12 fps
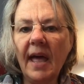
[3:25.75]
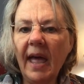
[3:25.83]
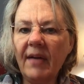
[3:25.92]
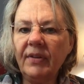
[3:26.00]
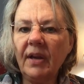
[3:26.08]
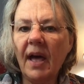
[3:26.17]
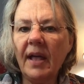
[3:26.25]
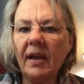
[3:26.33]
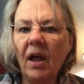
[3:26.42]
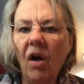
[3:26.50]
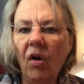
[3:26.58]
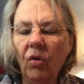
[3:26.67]
I haven't
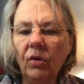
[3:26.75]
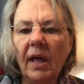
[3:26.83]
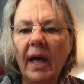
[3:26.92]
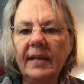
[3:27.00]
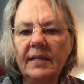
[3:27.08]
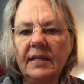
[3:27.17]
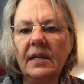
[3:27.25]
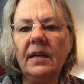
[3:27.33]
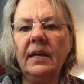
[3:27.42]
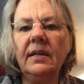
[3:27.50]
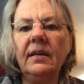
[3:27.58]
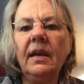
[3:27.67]
gotten a whole lot
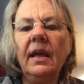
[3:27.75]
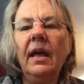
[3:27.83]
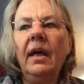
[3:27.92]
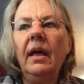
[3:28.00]
done